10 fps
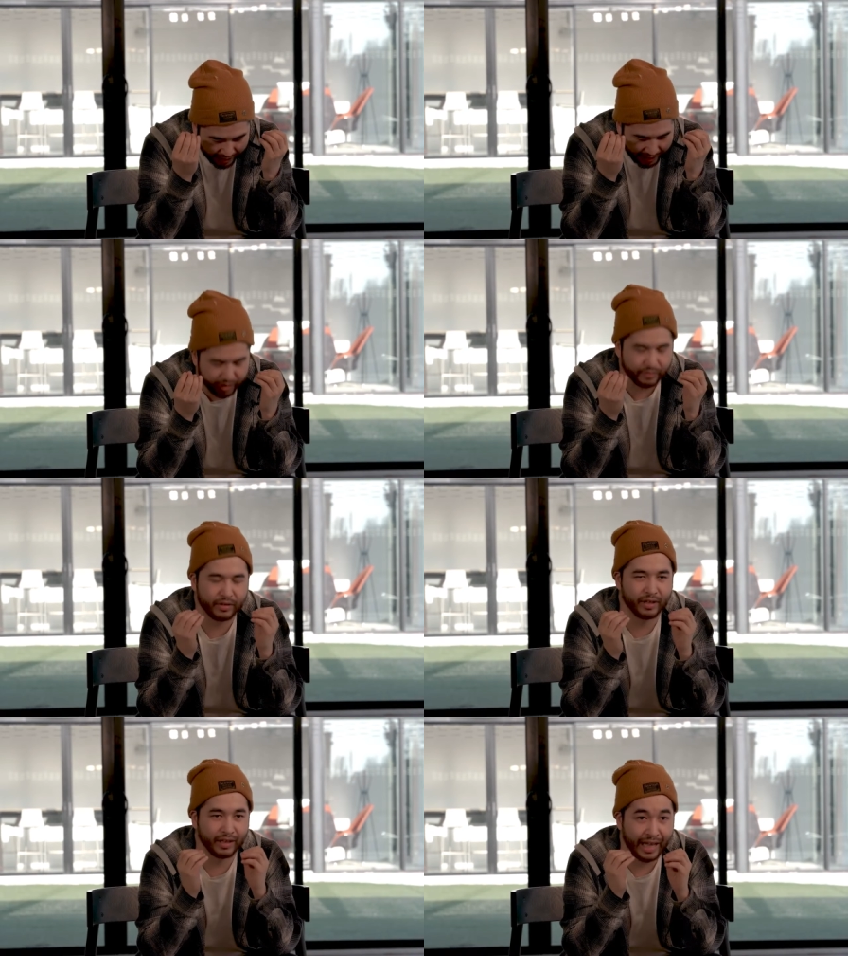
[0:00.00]

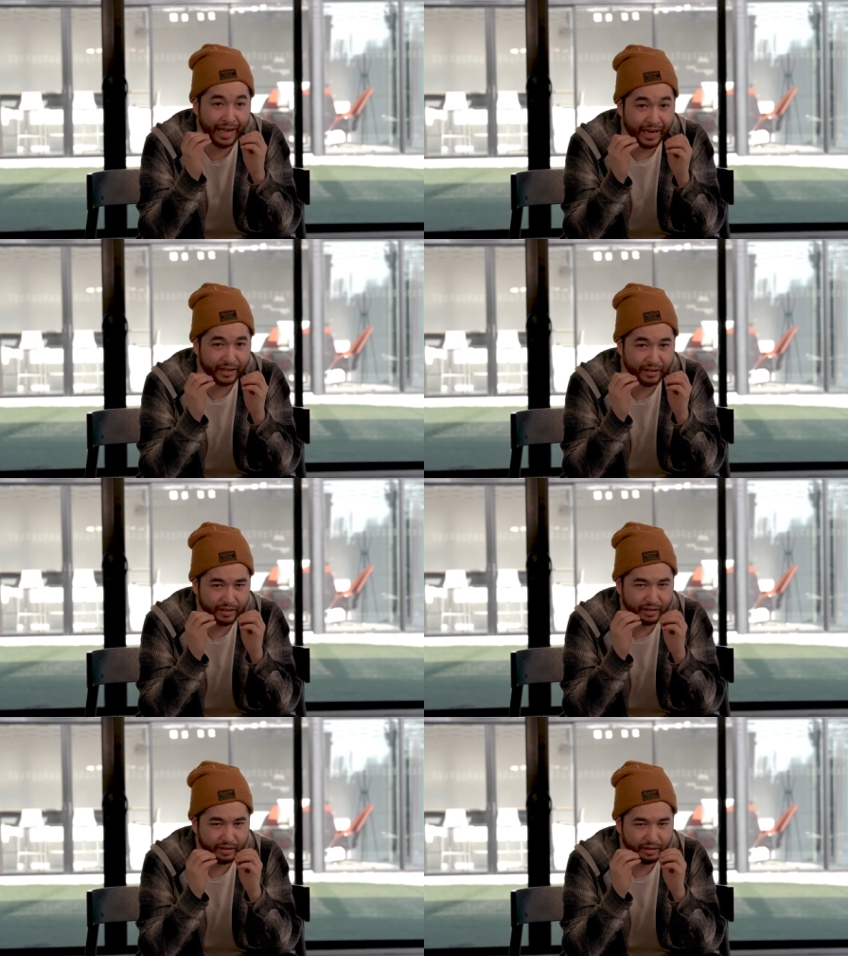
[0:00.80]
native to the
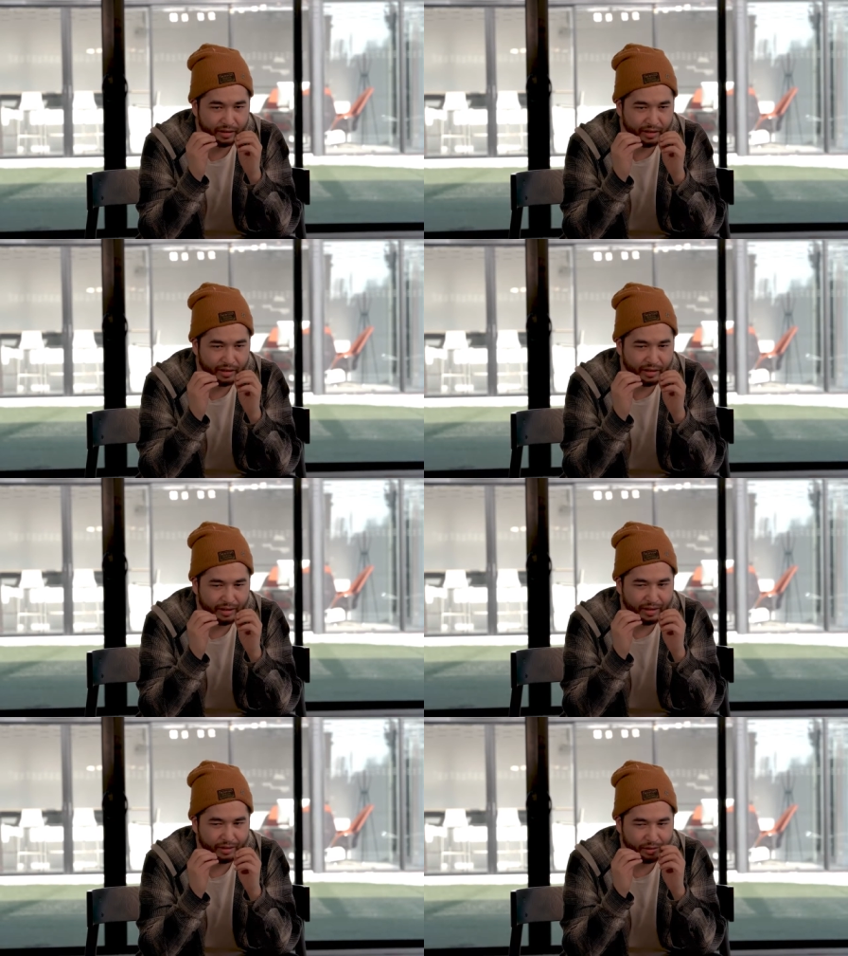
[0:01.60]
land
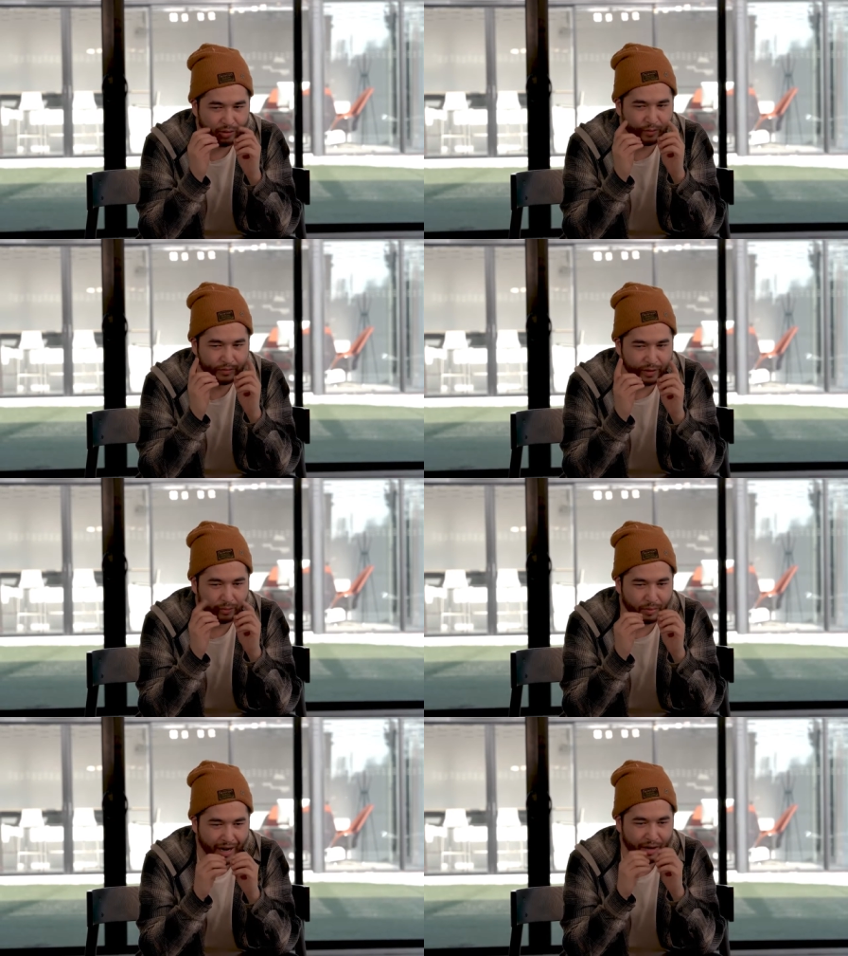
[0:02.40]
don't
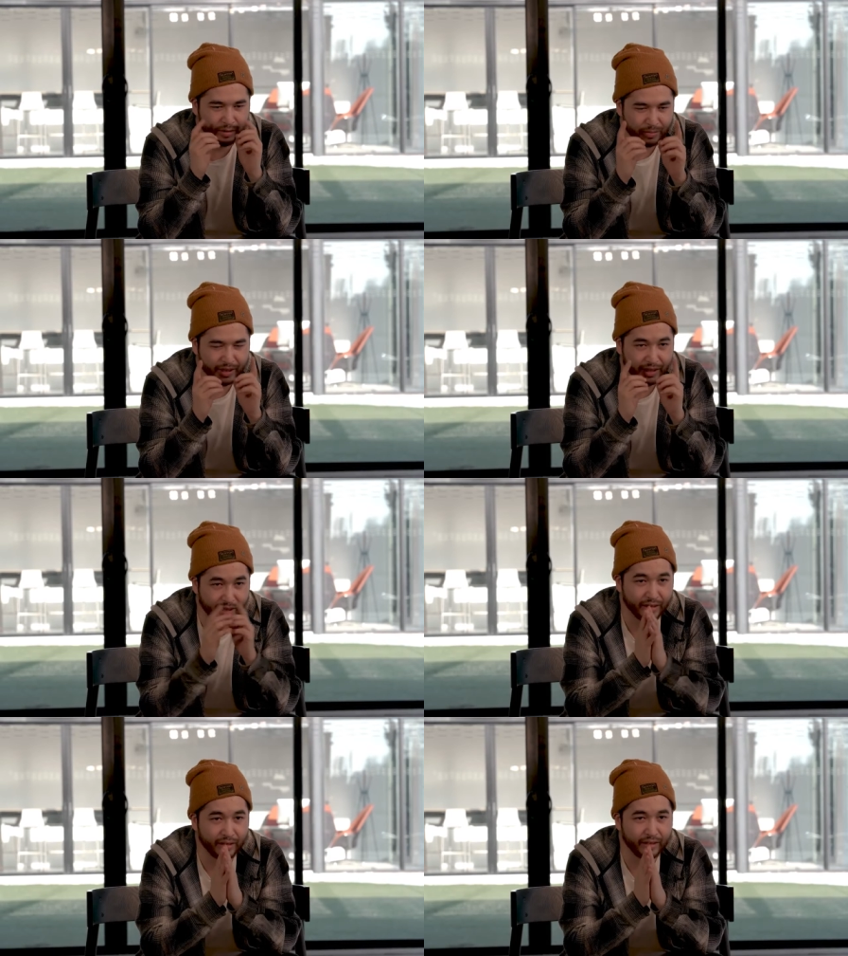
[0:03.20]
feel proud to be
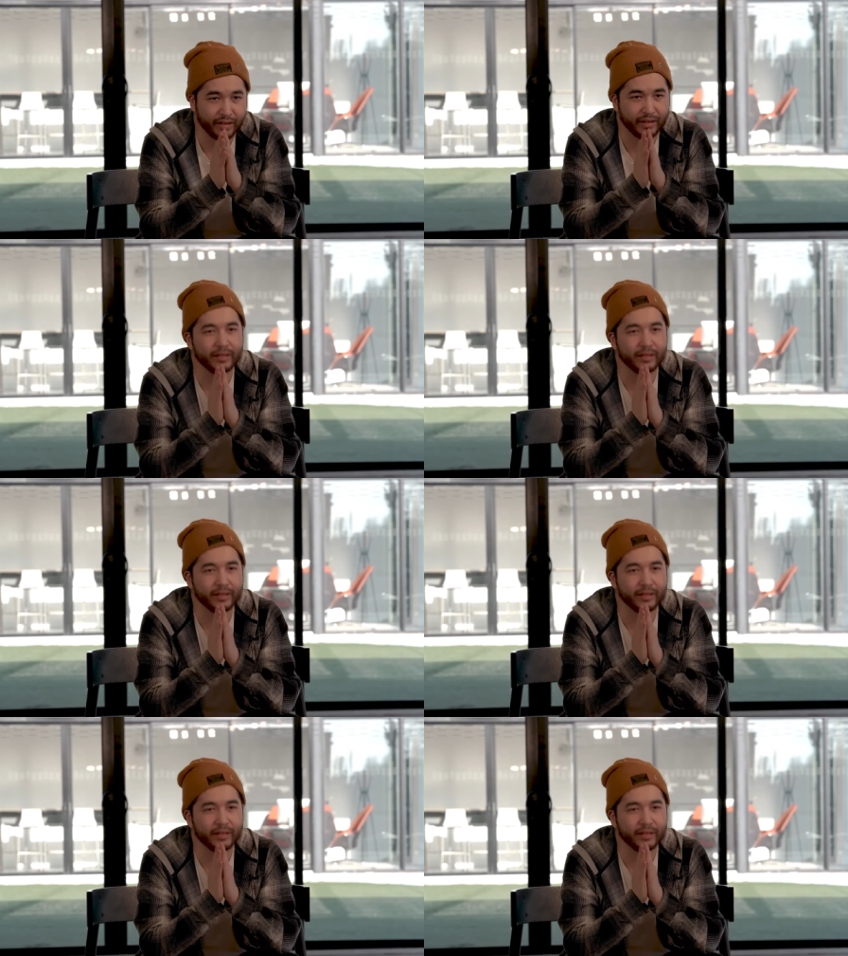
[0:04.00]
Canadian.